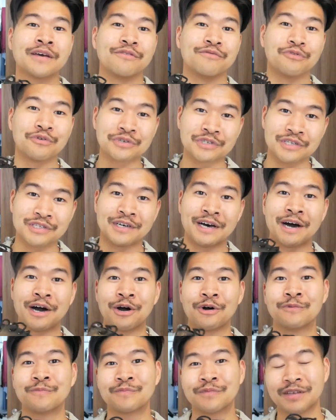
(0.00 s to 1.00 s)

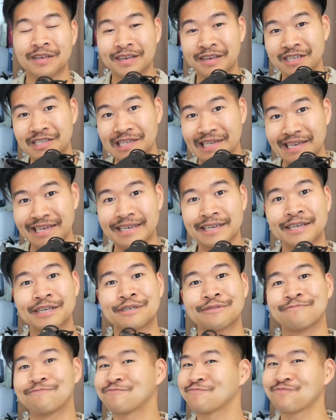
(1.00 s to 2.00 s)
Versatile, sleek.
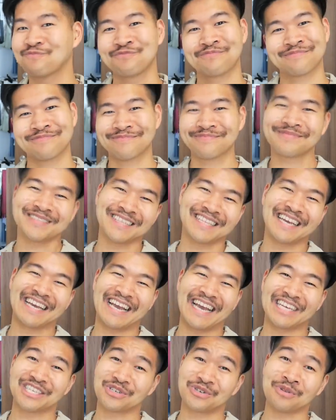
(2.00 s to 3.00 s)

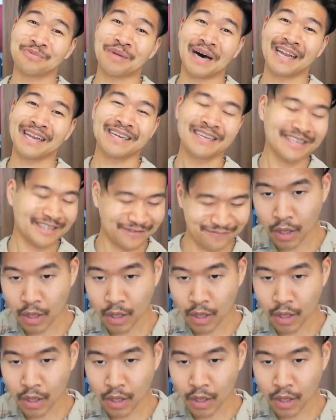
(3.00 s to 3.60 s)
It's a good one.